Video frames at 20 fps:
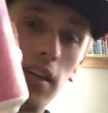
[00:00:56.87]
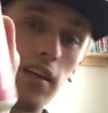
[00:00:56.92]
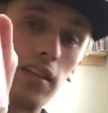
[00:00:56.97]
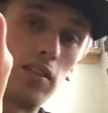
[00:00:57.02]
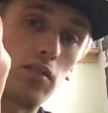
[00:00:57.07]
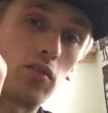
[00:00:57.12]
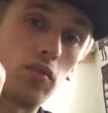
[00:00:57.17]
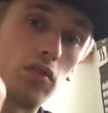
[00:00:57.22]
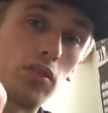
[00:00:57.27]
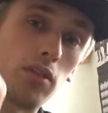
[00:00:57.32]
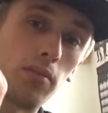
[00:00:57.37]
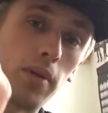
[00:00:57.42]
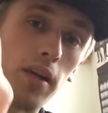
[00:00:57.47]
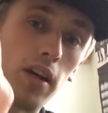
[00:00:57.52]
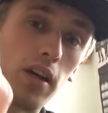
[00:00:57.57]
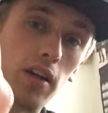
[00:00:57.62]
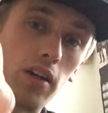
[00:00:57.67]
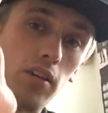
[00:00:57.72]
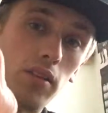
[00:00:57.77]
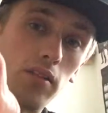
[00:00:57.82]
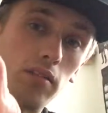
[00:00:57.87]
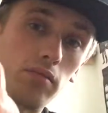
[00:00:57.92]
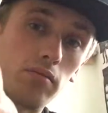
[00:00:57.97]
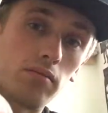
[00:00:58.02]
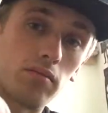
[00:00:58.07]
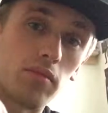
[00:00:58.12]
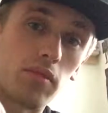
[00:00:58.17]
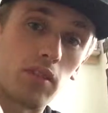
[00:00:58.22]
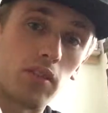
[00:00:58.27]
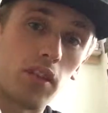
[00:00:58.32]
and it's got some uh,
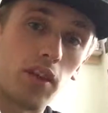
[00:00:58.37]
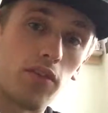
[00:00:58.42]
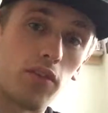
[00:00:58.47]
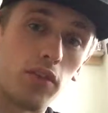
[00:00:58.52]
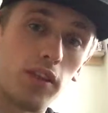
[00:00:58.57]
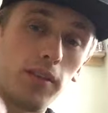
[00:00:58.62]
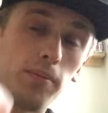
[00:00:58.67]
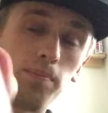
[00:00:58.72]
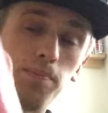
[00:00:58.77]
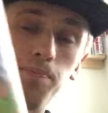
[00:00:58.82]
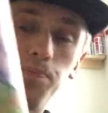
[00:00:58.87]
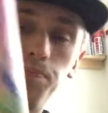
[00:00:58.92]
stuff on it.